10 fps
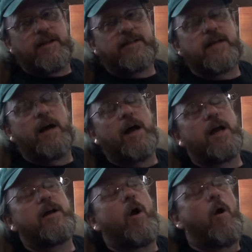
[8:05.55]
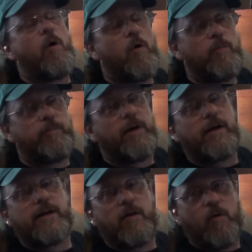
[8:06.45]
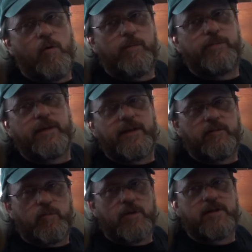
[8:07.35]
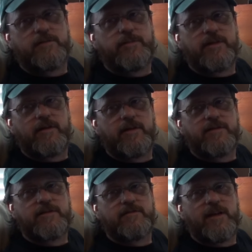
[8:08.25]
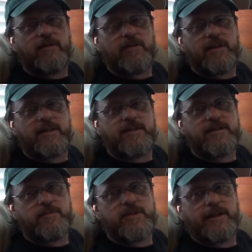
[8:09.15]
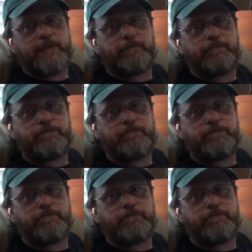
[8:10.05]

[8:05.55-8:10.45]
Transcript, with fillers: legs. I hope, I hope it works because Val really needs some sleep.